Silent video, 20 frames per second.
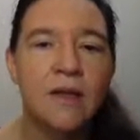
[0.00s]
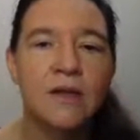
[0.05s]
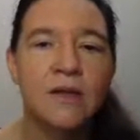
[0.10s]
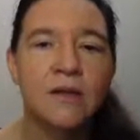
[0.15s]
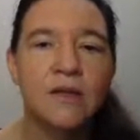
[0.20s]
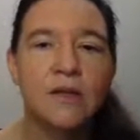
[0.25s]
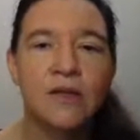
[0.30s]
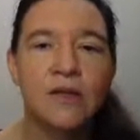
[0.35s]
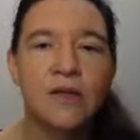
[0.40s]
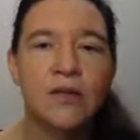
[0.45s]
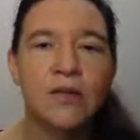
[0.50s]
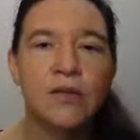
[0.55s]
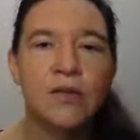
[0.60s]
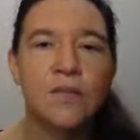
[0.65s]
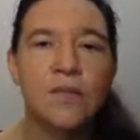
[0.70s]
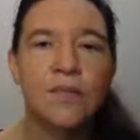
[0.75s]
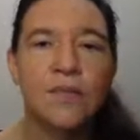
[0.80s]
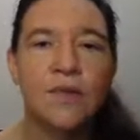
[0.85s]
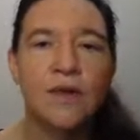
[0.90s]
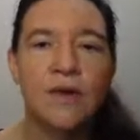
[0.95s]

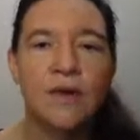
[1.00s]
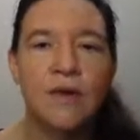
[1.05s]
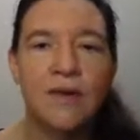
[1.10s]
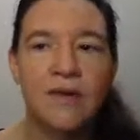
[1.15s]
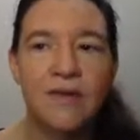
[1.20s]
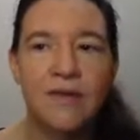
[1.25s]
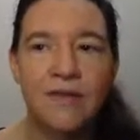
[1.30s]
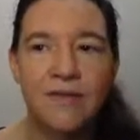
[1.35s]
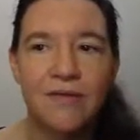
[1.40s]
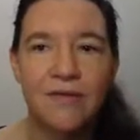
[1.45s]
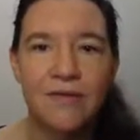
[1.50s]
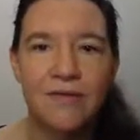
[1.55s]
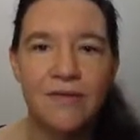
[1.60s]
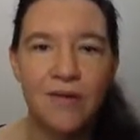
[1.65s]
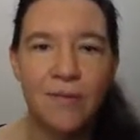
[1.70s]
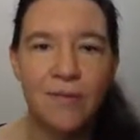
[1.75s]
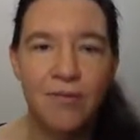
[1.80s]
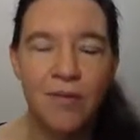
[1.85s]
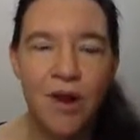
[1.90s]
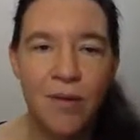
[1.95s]
So
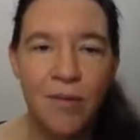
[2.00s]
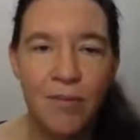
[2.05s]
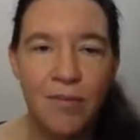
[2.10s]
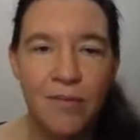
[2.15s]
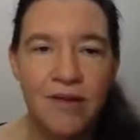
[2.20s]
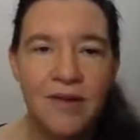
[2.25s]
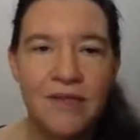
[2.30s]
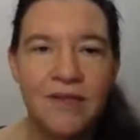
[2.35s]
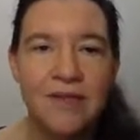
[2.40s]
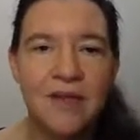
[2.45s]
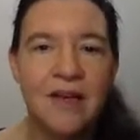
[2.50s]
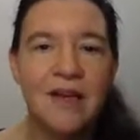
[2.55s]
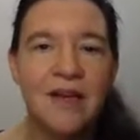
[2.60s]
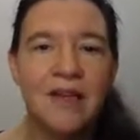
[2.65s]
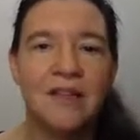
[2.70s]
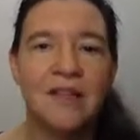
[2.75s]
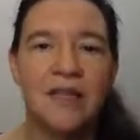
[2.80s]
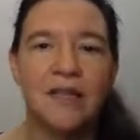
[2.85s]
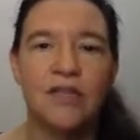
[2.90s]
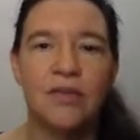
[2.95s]
the problem is
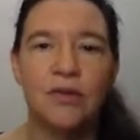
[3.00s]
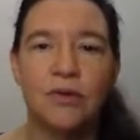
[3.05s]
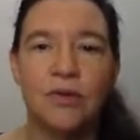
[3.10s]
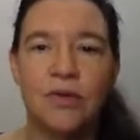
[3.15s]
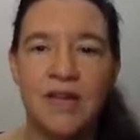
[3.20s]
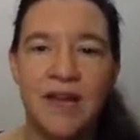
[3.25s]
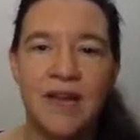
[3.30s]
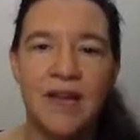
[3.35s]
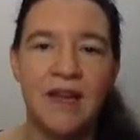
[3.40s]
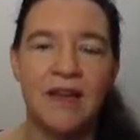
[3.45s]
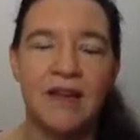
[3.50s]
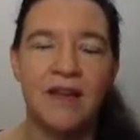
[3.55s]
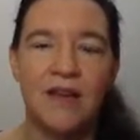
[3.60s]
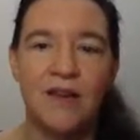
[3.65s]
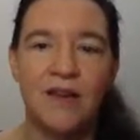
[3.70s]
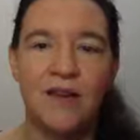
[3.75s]
that today,